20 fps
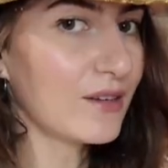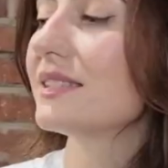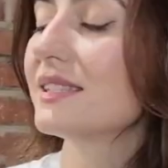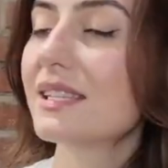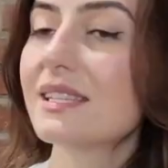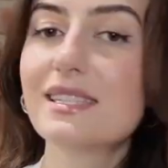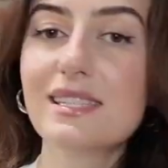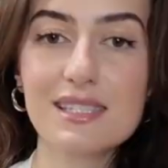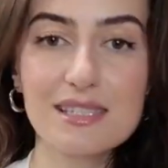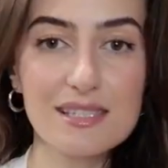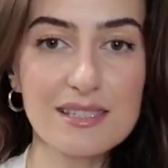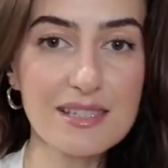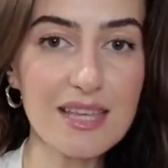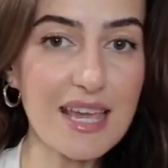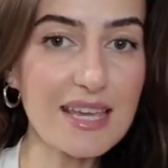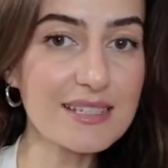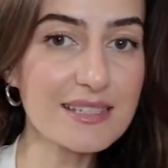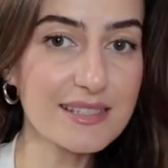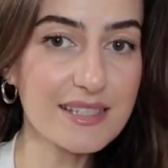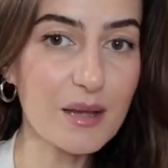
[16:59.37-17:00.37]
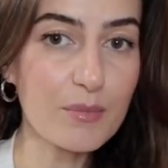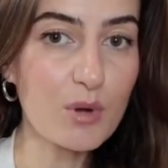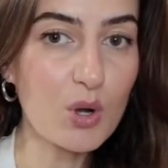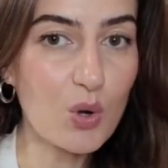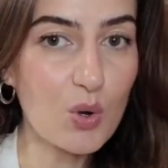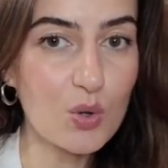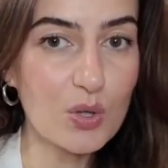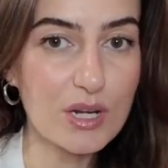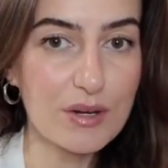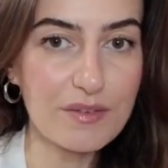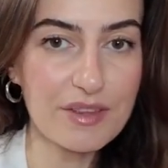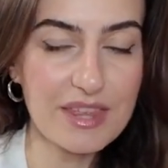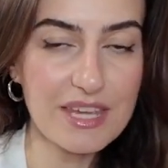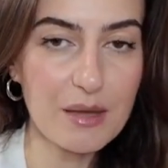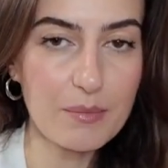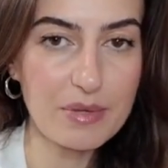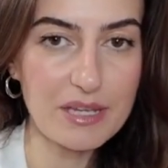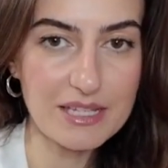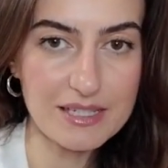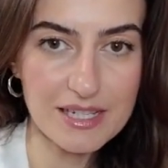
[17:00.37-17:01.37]
Since this is a summer haul and everything I
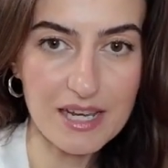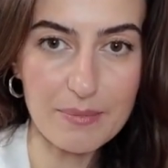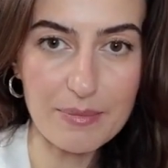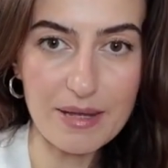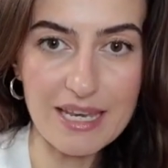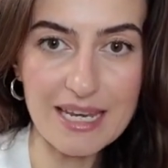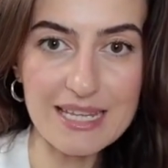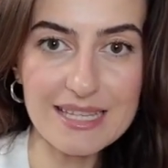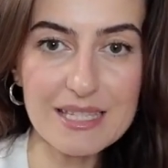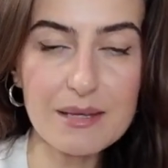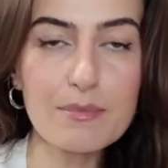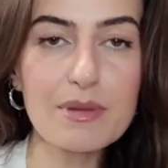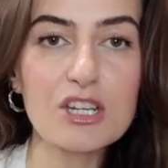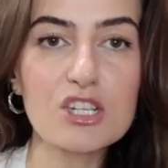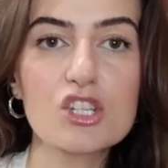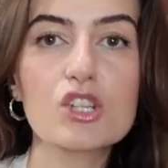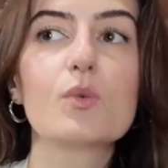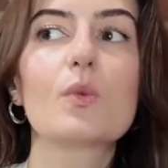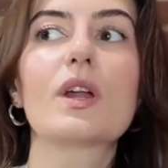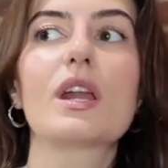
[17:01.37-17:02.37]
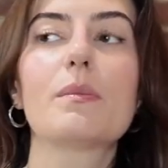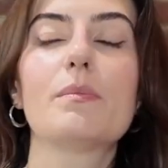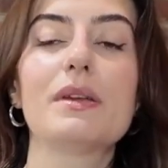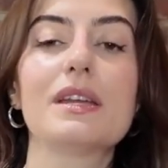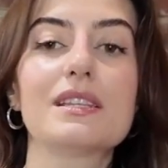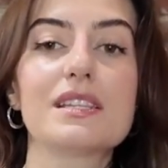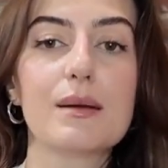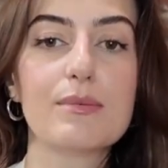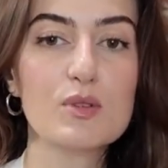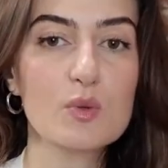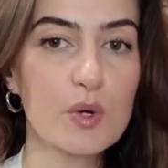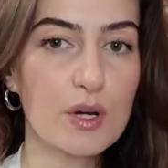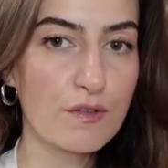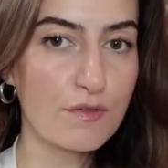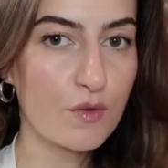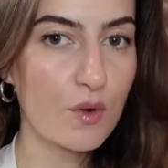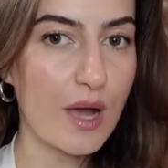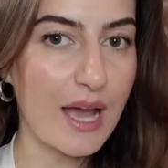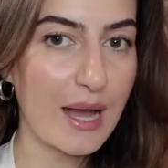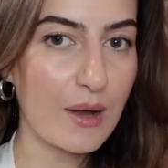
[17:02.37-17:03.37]
picked up, I need to mention what I picked up
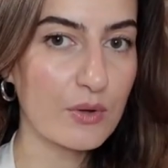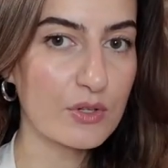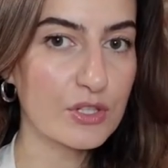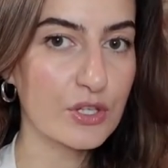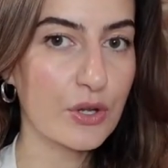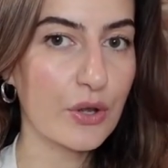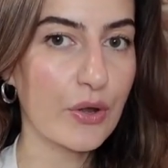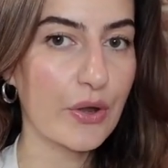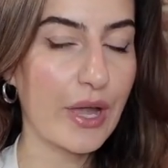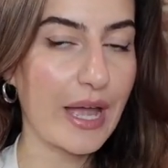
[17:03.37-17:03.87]
24 hours ago,